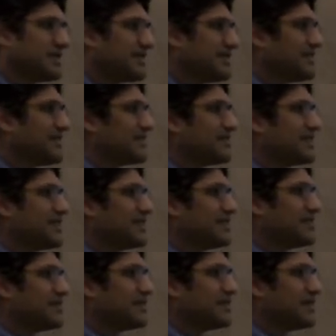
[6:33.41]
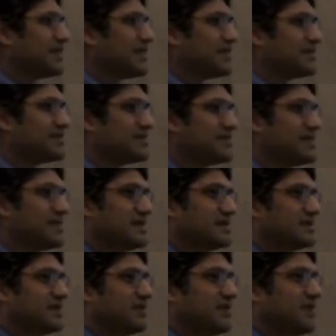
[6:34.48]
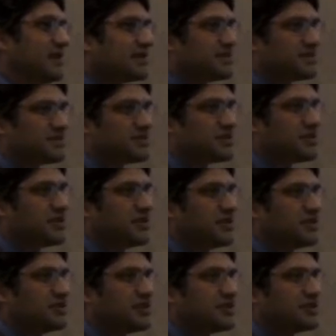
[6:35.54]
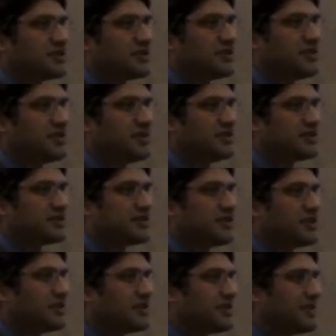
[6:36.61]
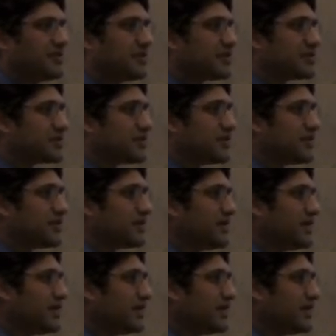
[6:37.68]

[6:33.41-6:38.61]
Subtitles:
And the year after that, it'll be a little less. And CPS, I'm sure, will adjust their rebates accordingly to make sure that